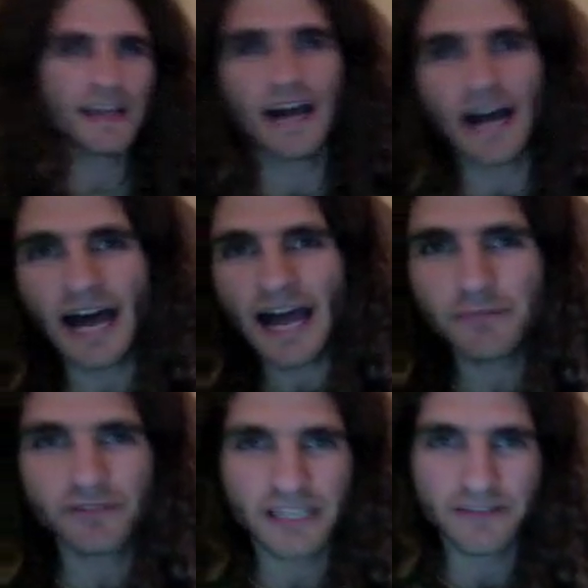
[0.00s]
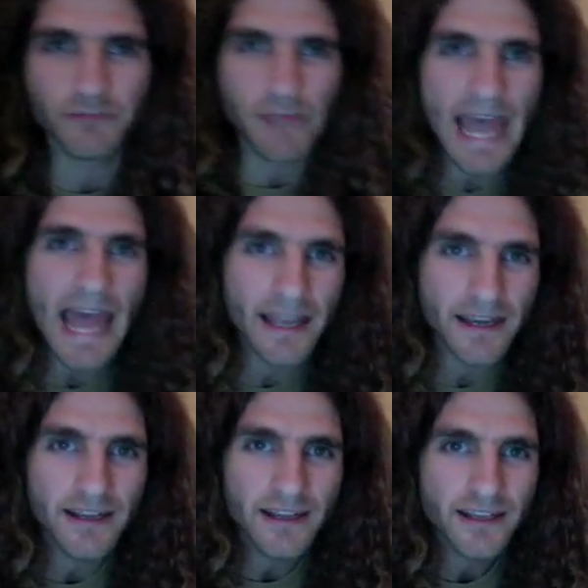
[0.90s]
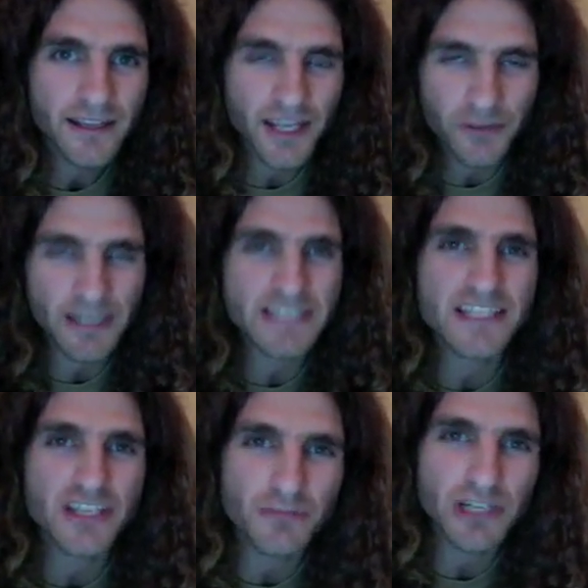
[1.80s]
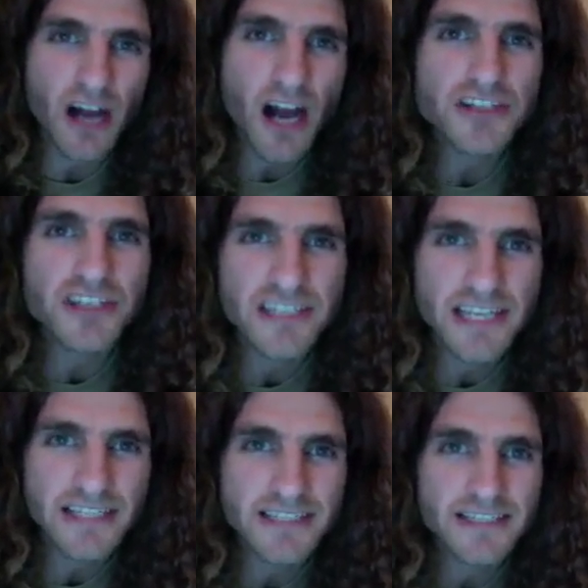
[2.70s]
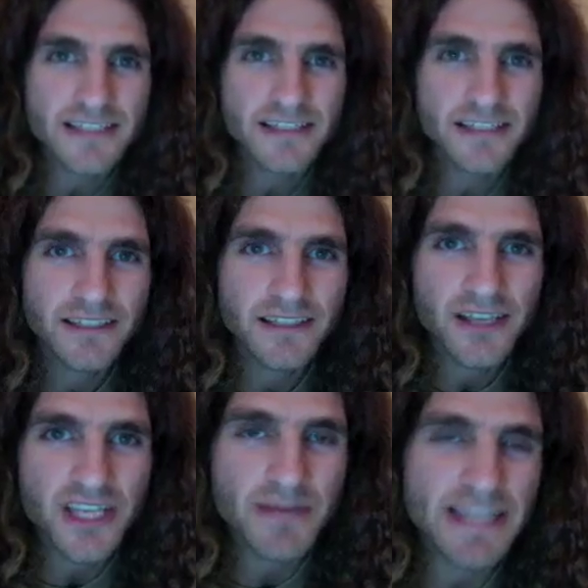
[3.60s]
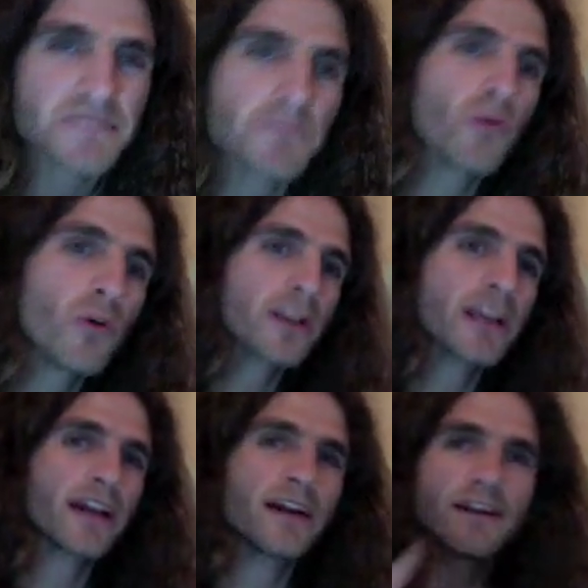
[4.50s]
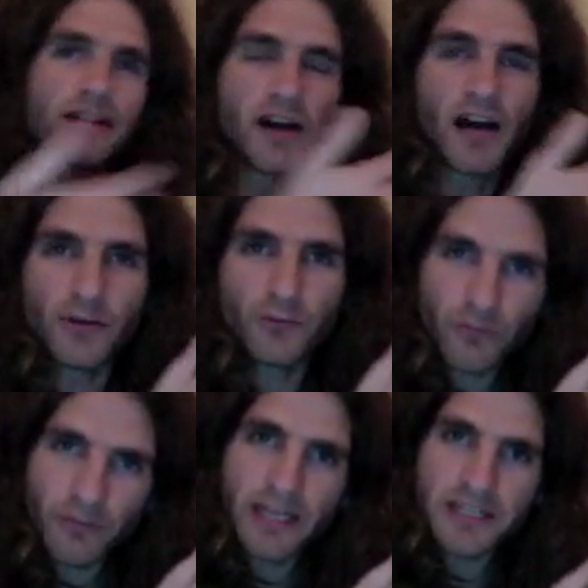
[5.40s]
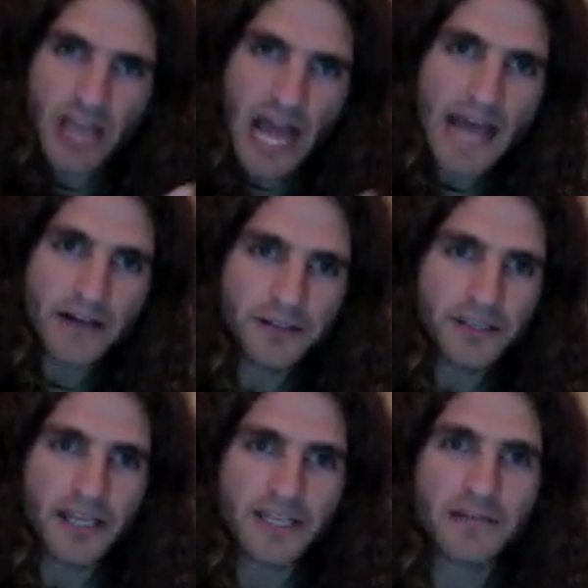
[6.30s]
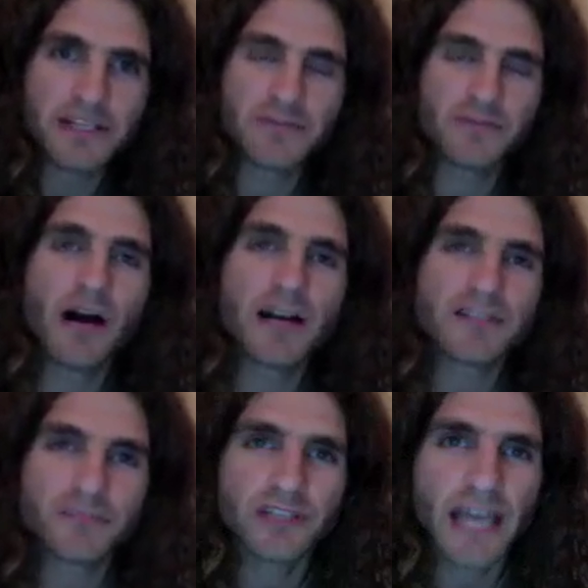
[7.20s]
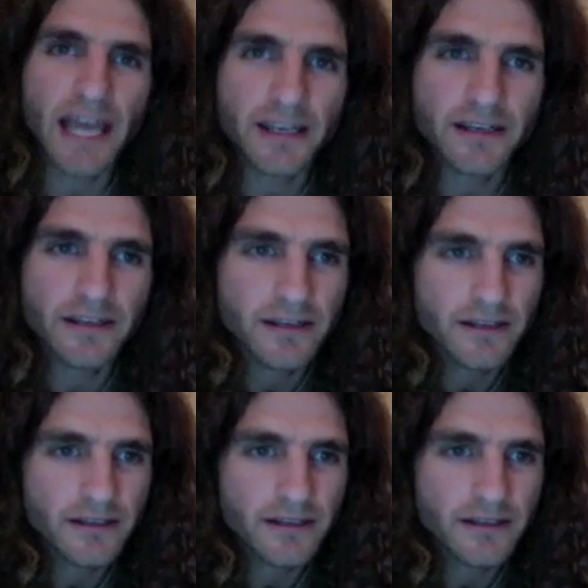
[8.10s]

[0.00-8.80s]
that I believe a man can raise the human consciousness is by supporting our woman and child as much as we possibly can.